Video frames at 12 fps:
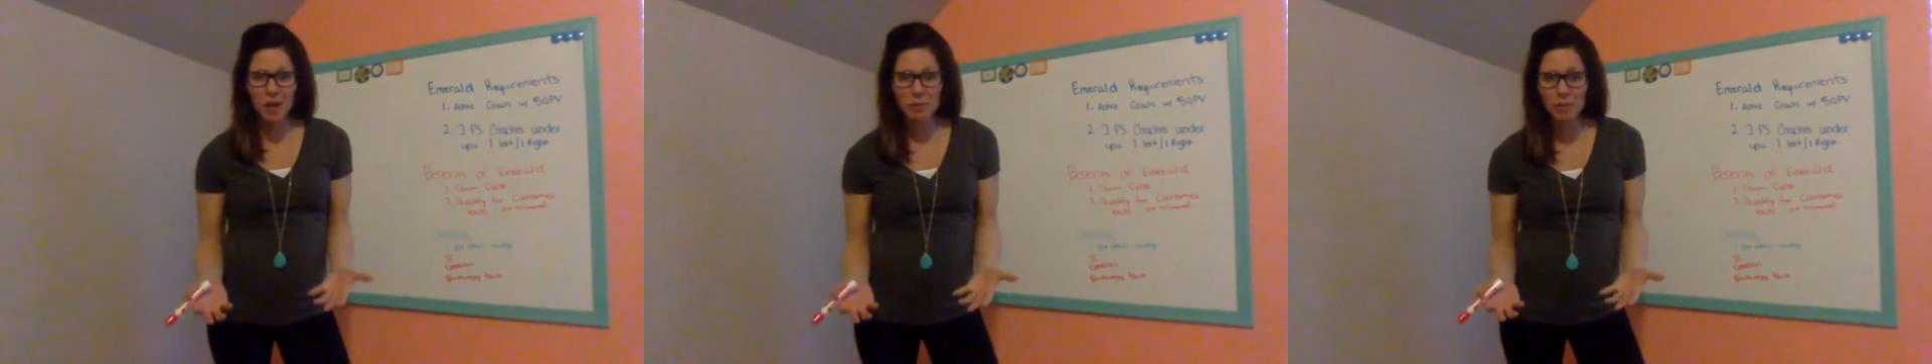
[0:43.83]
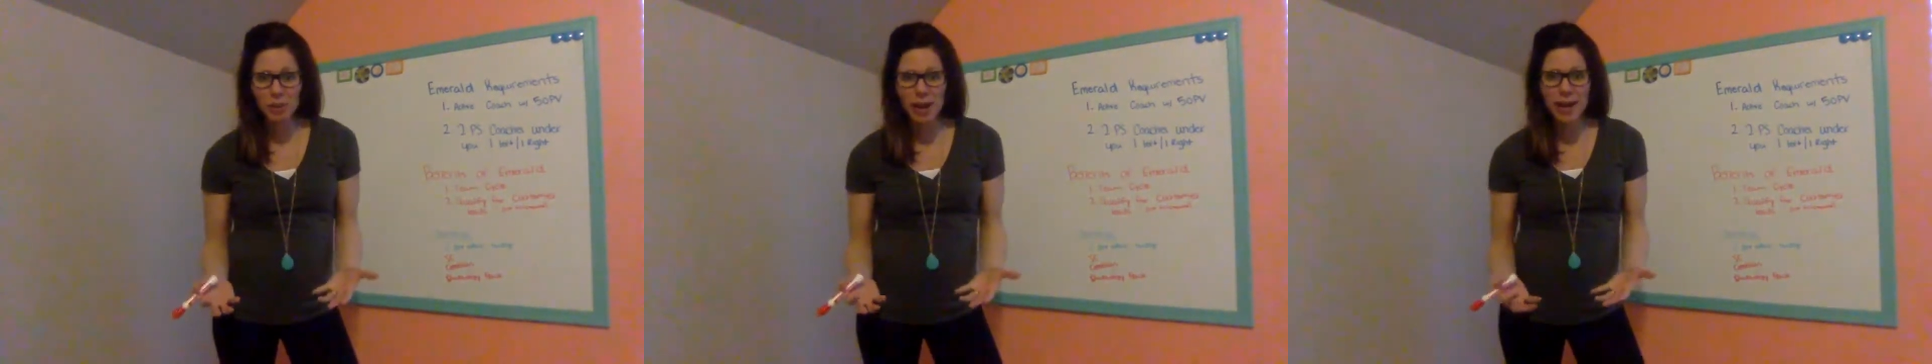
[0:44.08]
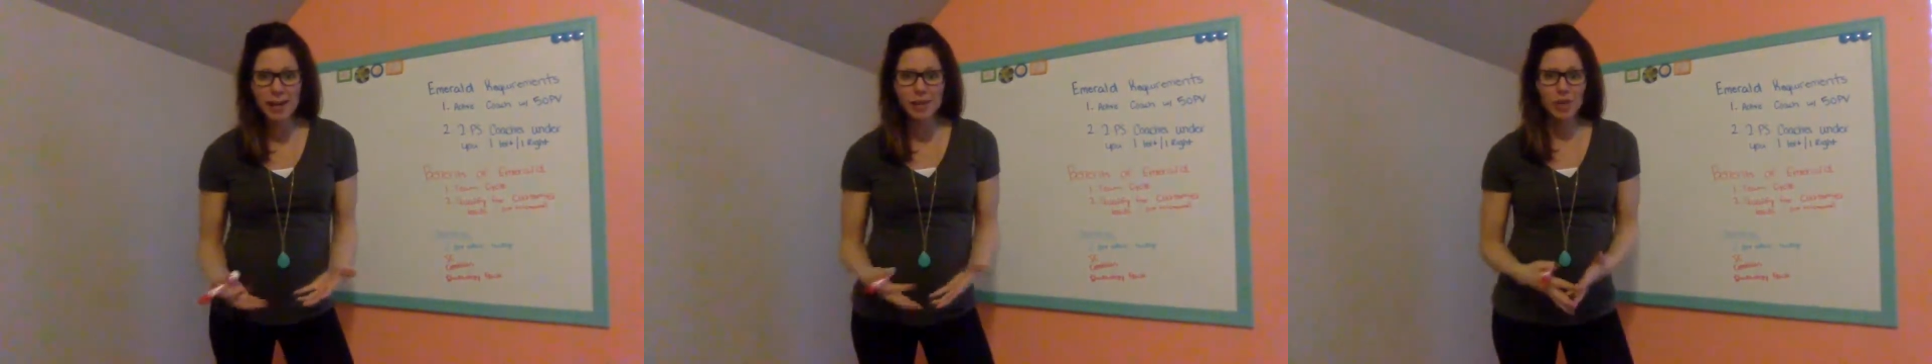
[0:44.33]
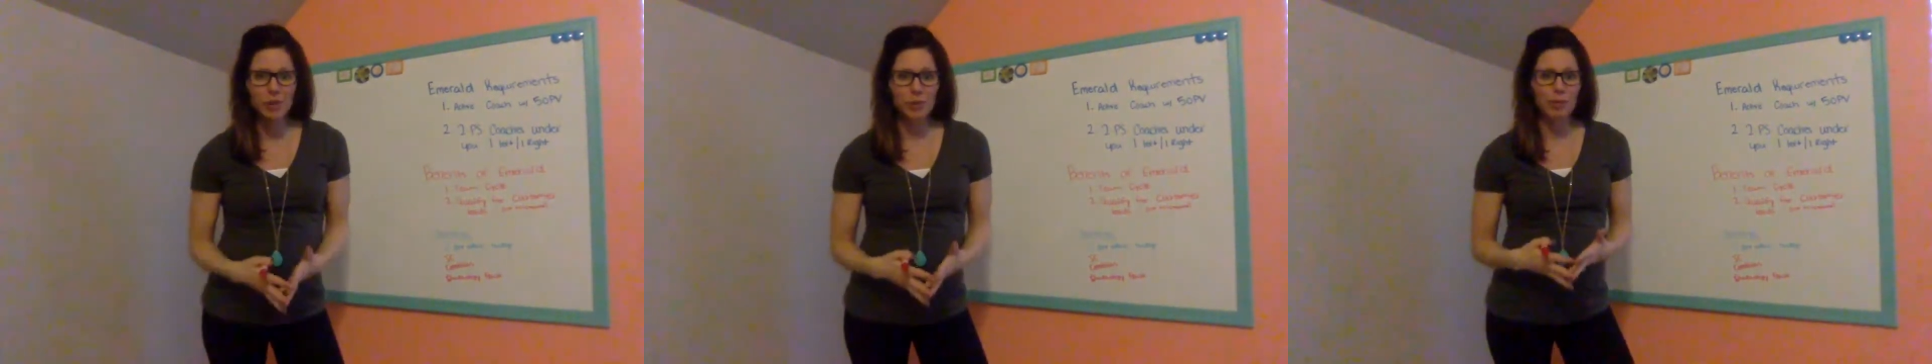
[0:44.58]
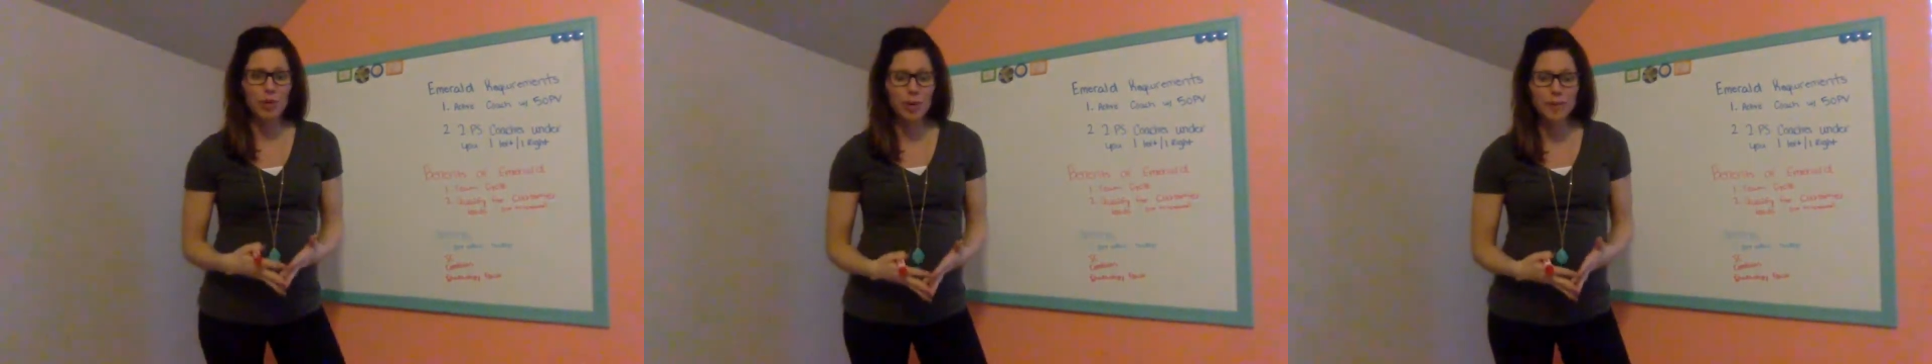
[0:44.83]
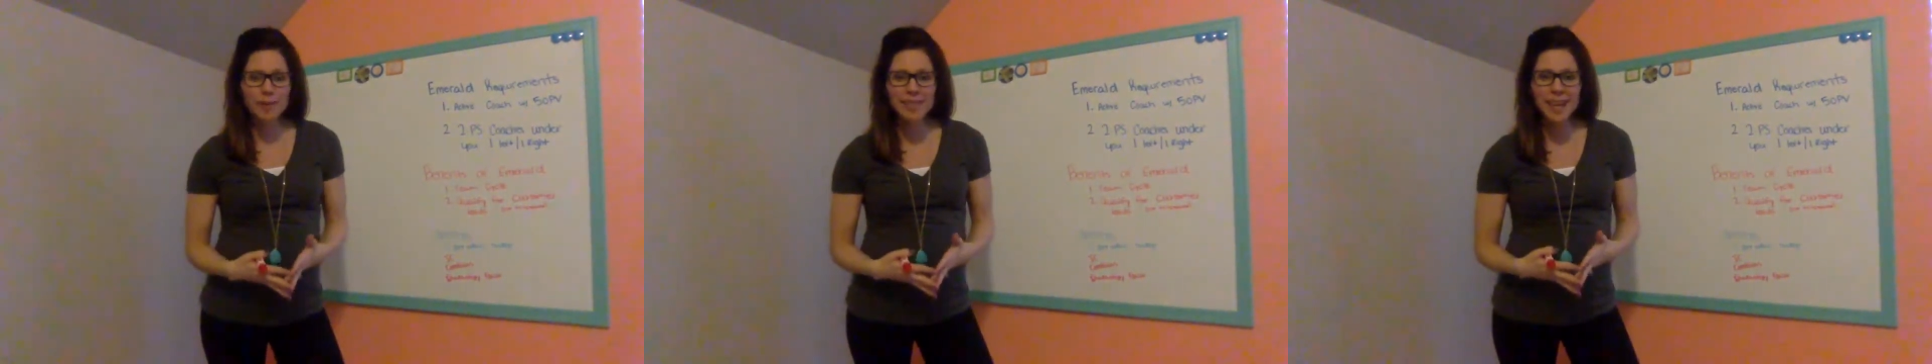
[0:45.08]
Home Direct or
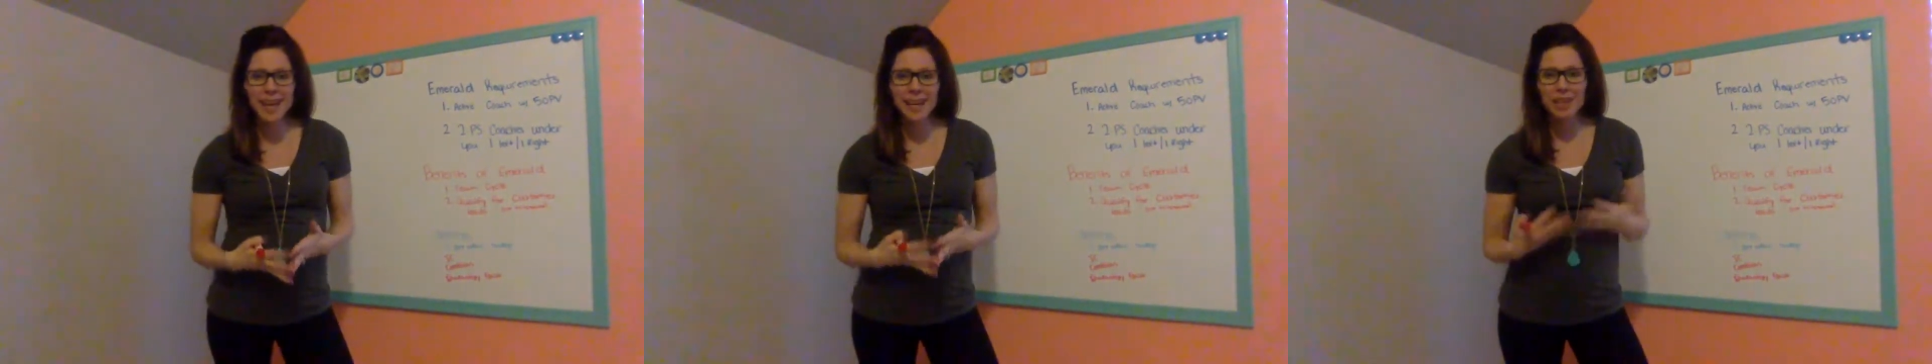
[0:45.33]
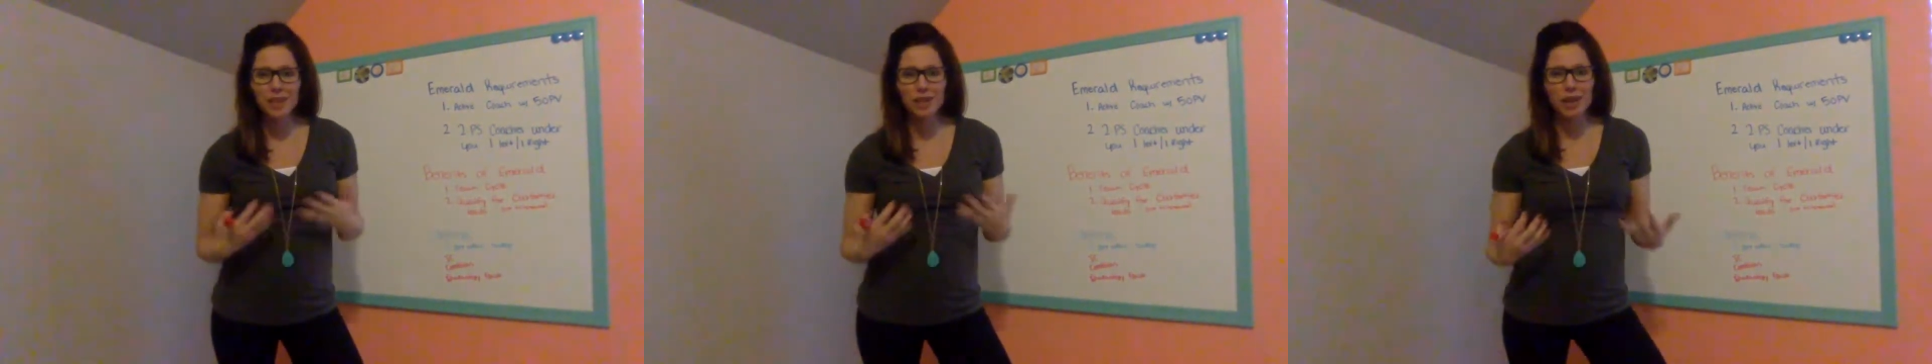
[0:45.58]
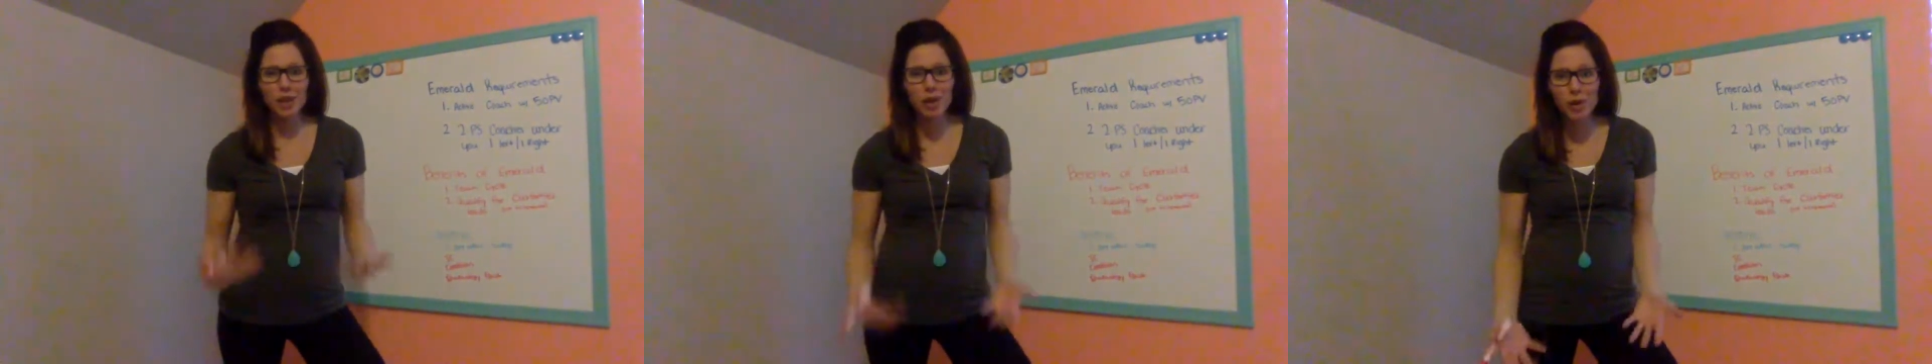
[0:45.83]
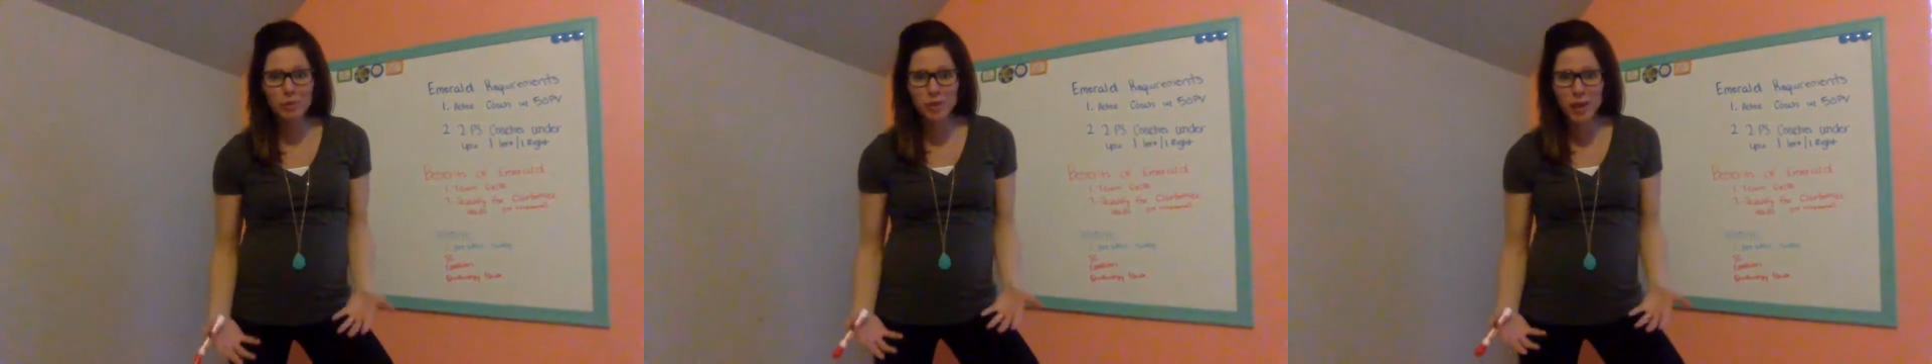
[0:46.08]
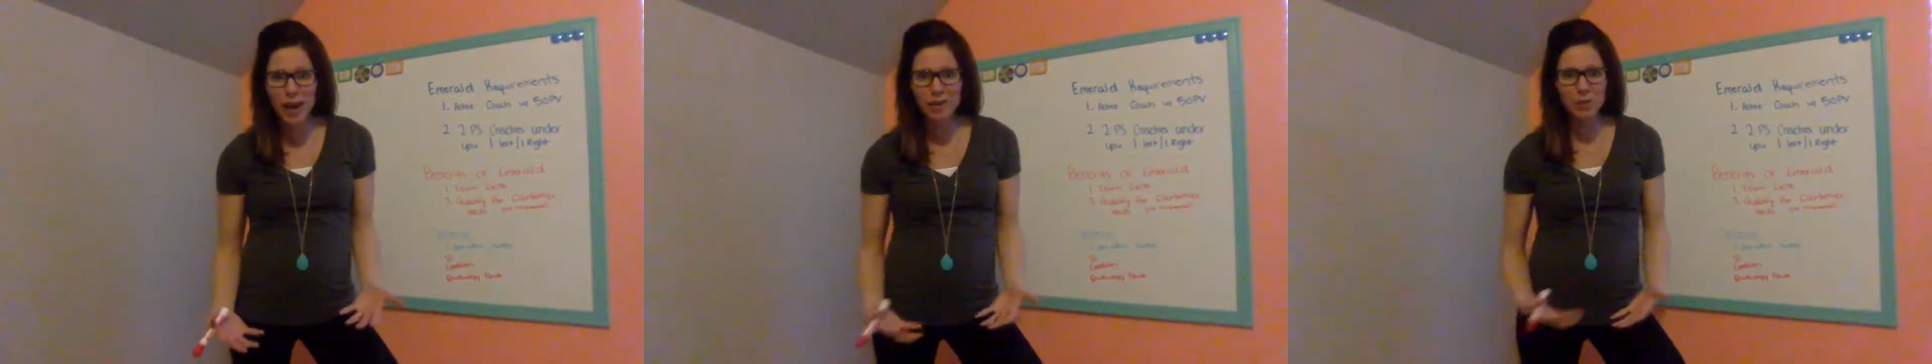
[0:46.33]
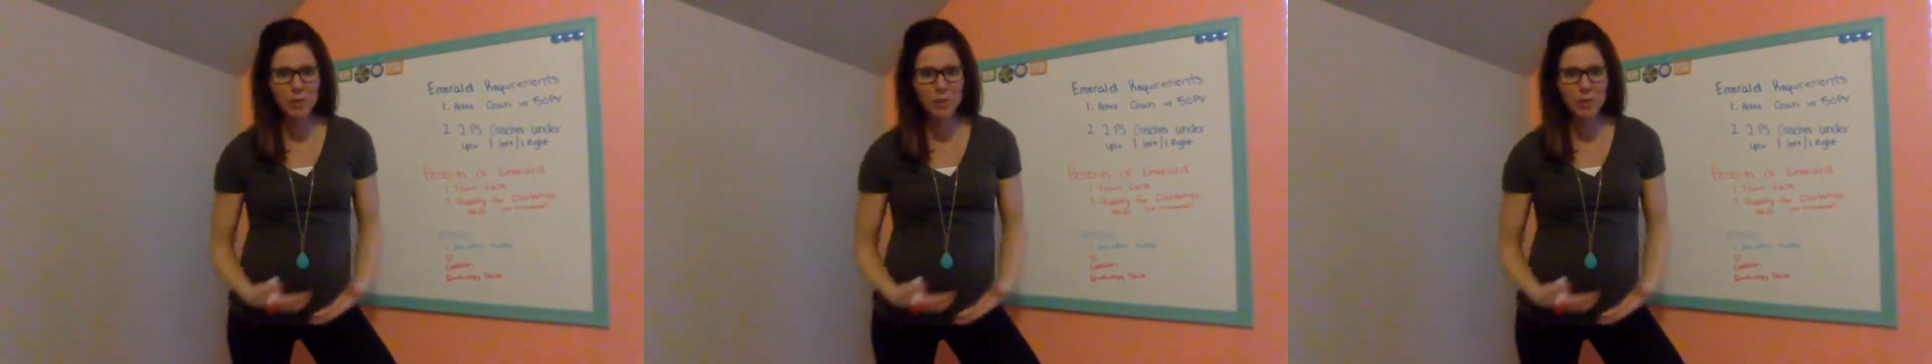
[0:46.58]
Performance Line and you're on Home Direct,